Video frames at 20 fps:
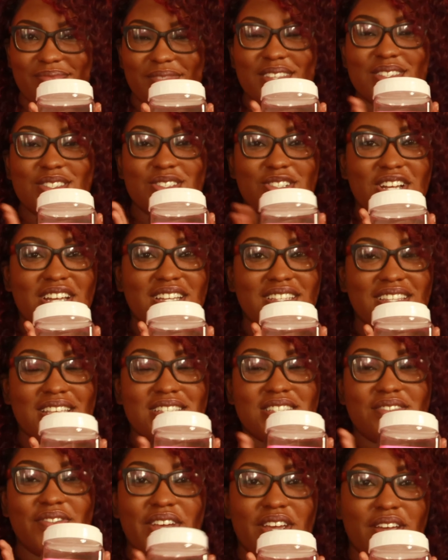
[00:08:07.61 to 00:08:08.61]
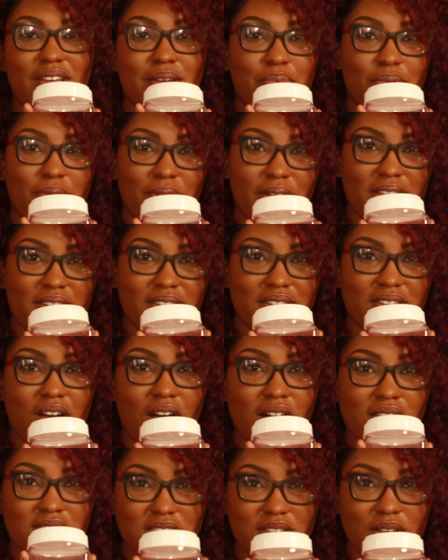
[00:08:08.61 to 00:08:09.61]
Strength is very important
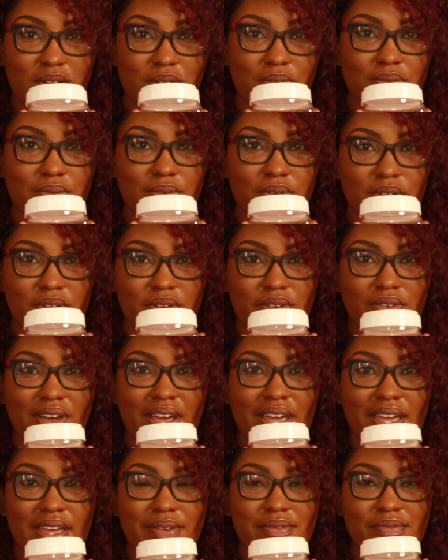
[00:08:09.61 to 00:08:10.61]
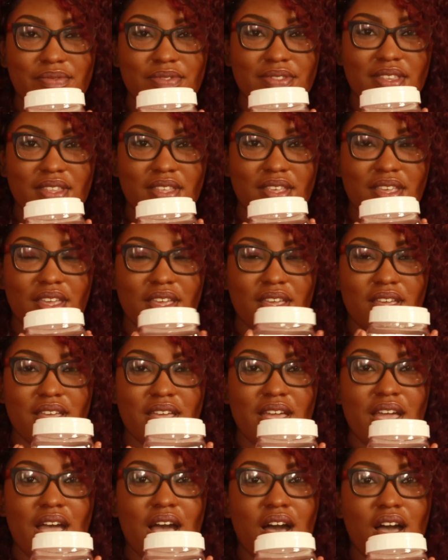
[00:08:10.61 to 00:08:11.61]
also, right?
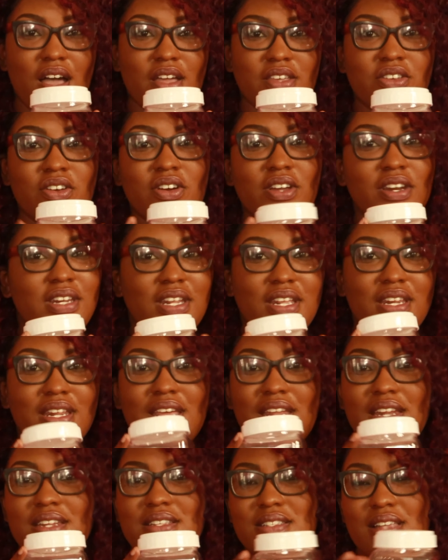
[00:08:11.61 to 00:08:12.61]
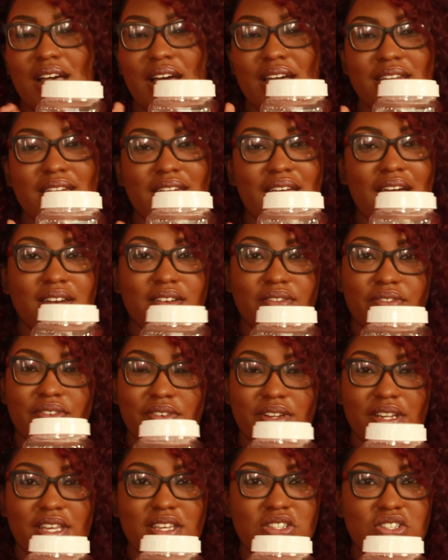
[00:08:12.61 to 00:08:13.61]
You're gonna need it inside and out of a
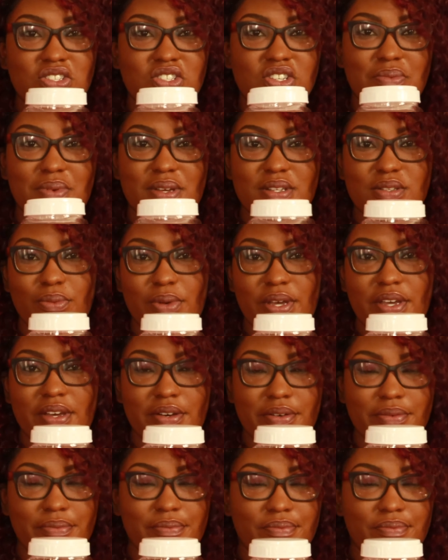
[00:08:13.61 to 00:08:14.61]
relationship as well.